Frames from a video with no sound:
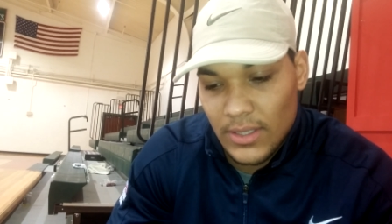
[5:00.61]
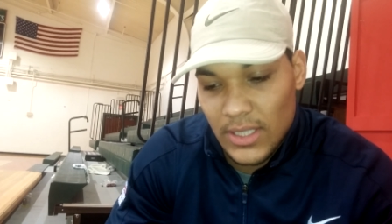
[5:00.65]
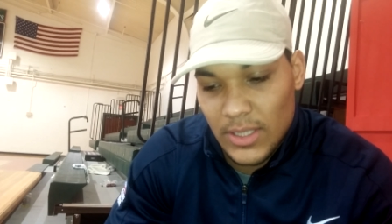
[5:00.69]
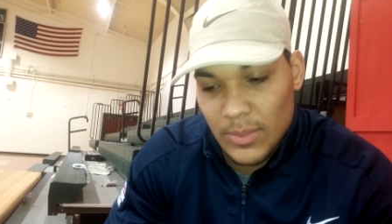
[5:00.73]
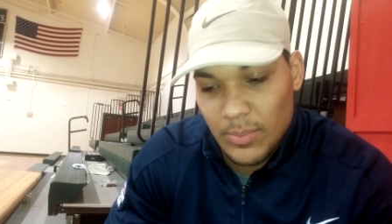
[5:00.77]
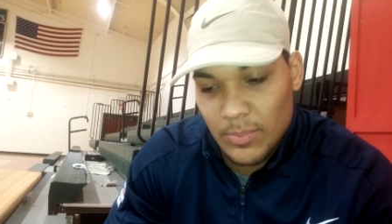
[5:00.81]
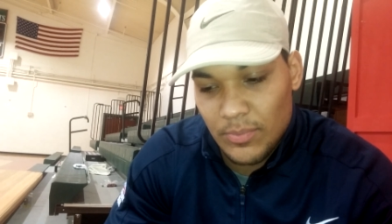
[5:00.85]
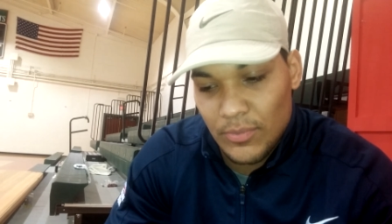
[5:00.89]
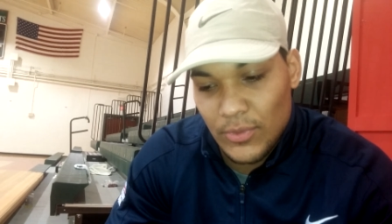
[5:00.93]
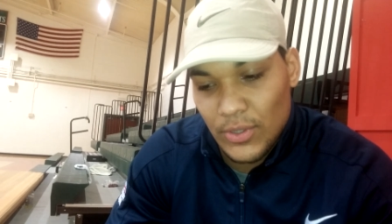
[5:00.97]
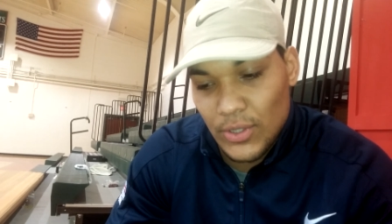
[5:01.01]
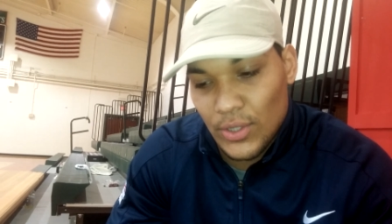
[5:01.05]

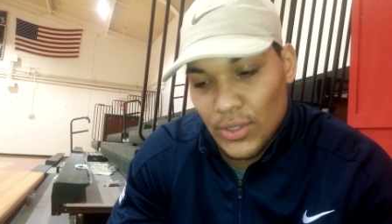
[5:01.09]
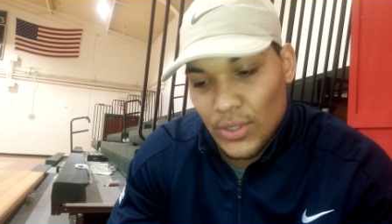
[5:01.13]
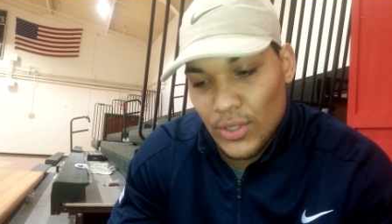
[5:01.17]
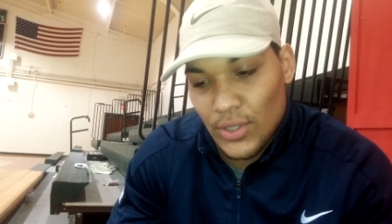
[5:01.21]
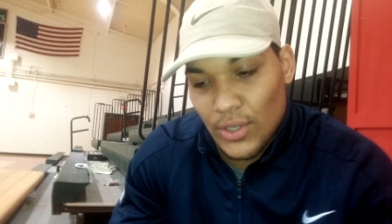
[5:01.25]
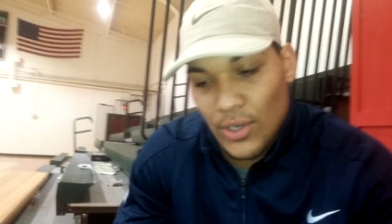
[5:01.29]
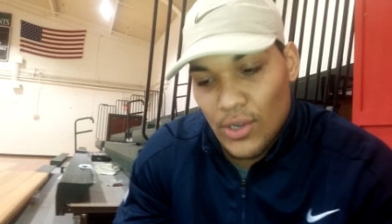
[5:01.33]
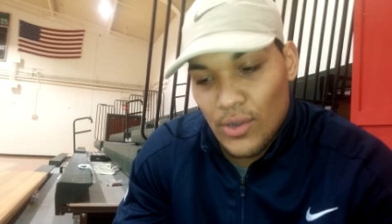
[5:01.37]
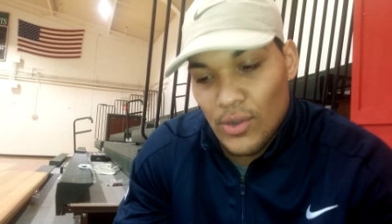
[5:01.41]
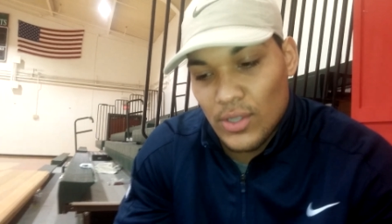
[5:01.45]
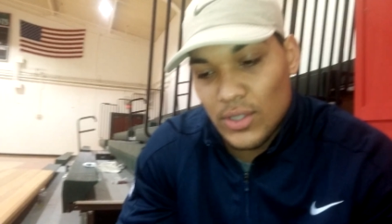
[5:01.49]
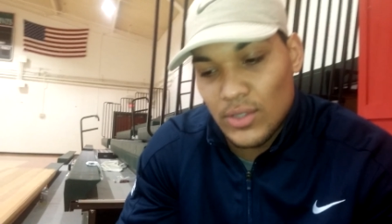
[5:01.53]
there's you know,
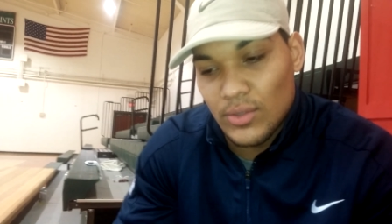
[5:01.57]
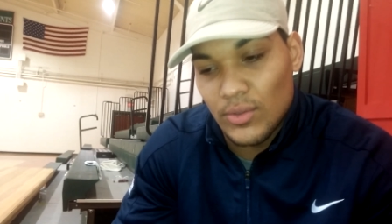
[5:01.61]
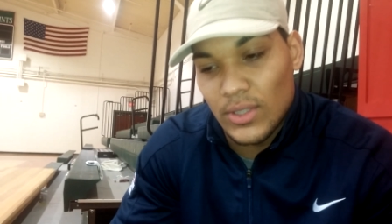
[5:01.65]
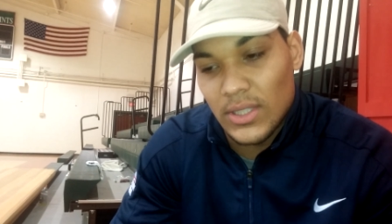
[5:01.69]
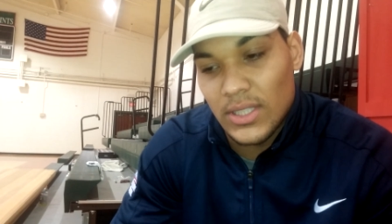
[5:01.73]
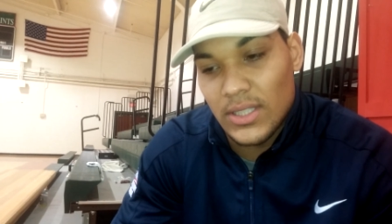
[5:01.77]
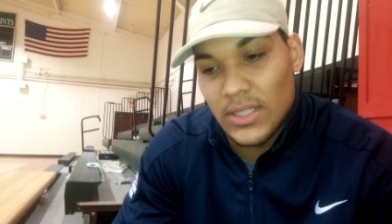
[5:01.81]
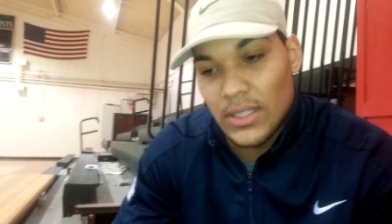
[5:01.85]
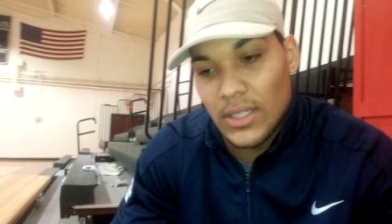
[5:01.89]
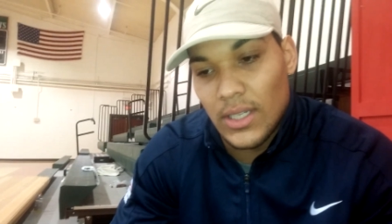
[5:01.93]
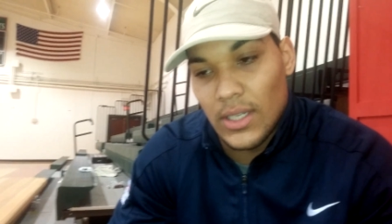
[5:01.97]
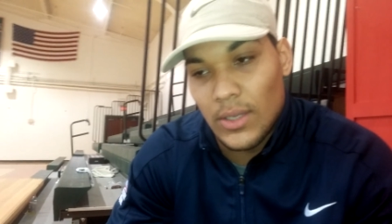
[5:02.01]
you're going through
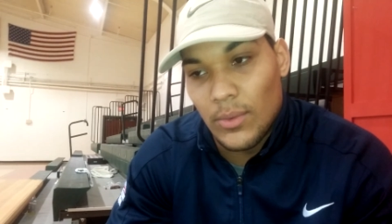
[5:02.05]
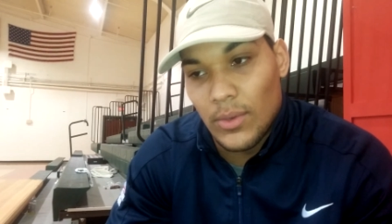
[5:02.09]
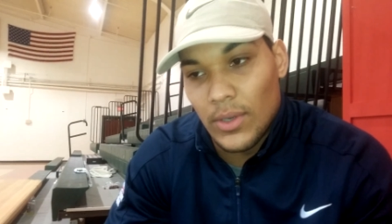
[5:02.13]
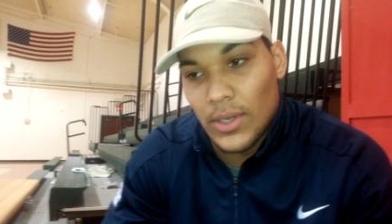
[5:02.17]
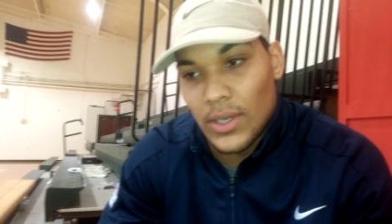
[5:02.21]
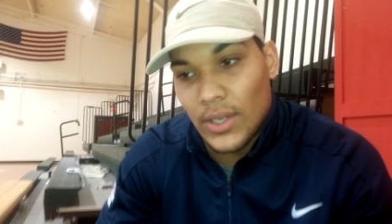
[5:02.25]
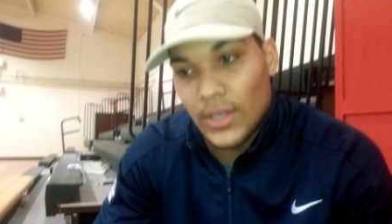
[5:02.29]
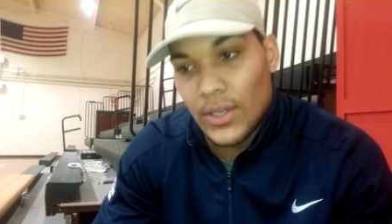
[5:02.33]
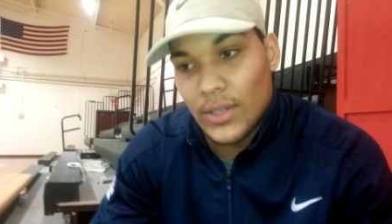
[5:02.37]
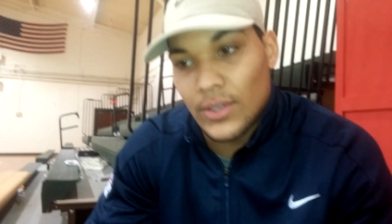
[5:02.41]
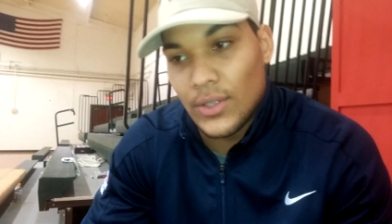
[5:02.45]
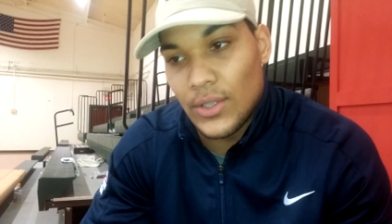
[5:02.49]
a city
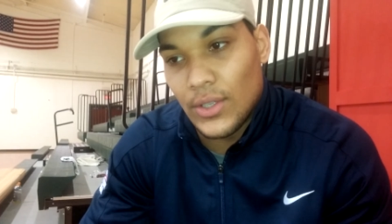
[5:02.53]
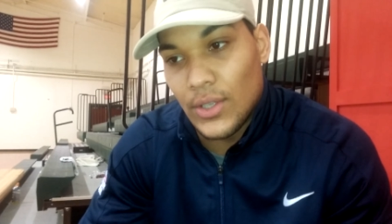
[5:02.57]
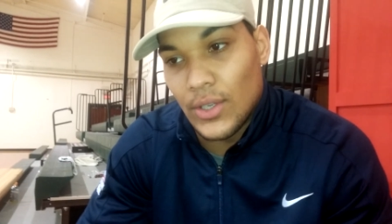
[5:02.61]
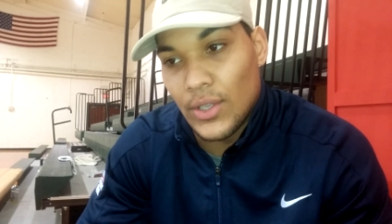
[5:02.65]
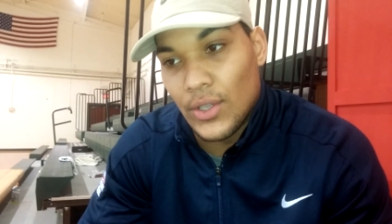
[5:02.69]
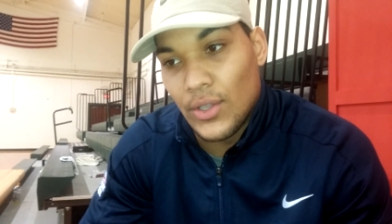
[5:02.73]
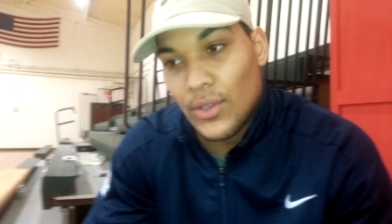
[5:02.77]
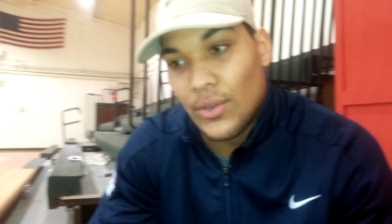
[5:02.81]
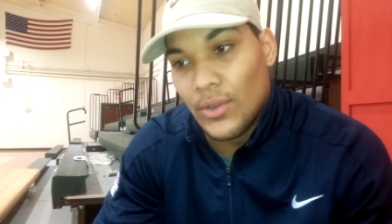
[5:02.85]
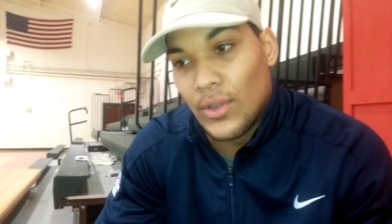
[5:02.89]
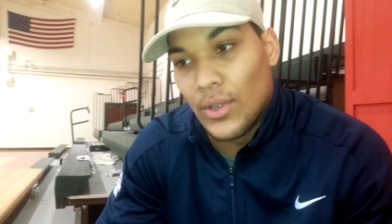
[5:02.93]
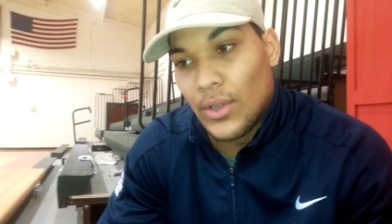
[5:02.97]
where you know
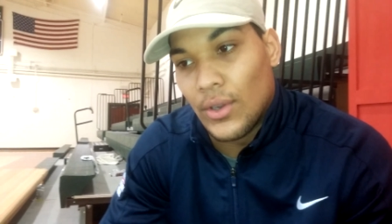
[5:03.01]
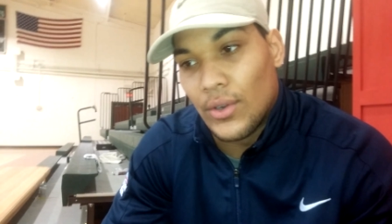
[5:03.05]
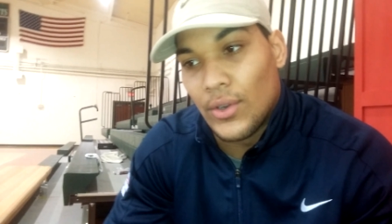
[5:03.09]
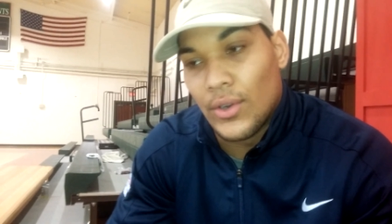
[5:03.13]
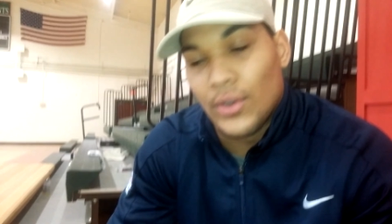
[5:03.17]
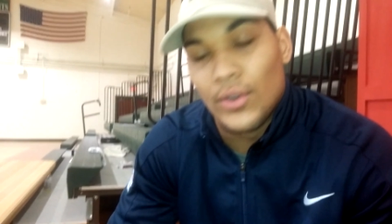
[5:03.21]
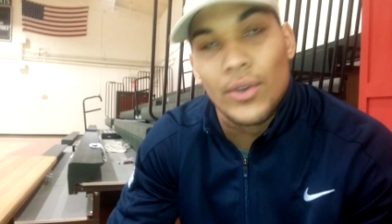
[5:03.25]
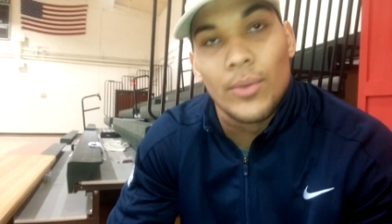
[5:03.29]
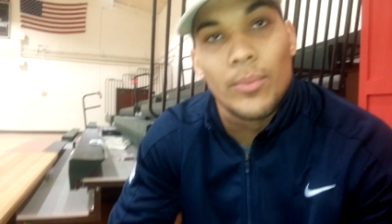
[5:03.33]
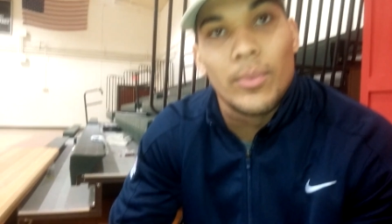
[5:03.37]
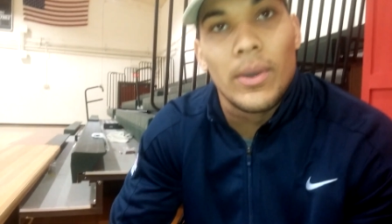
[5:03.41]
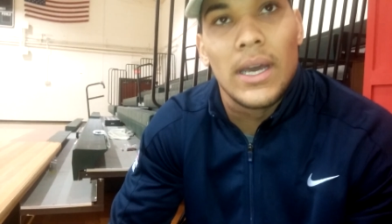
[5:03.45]
you don't
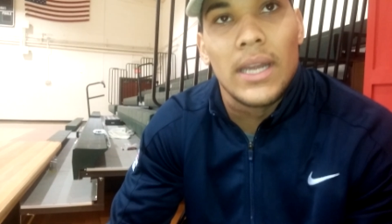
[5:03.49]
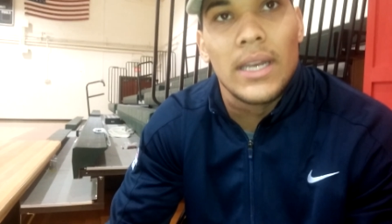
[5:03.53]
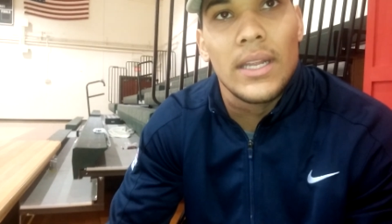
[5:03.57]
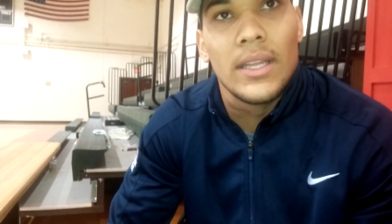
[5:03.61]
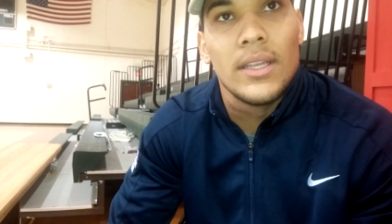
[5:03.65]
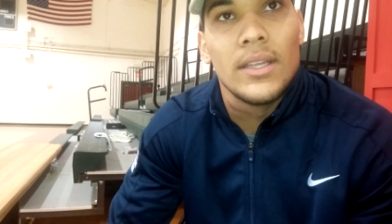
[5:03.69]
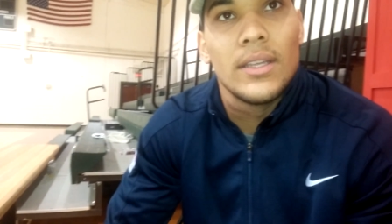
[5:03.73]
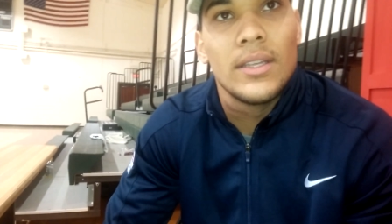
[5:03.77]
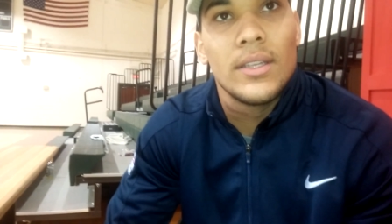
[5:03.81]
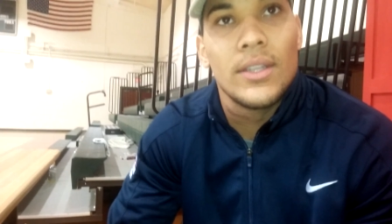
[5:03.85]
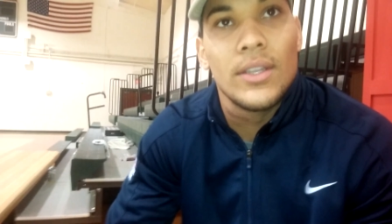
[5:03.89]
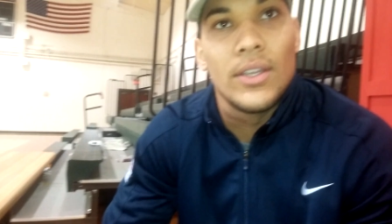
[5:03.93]
know nobody.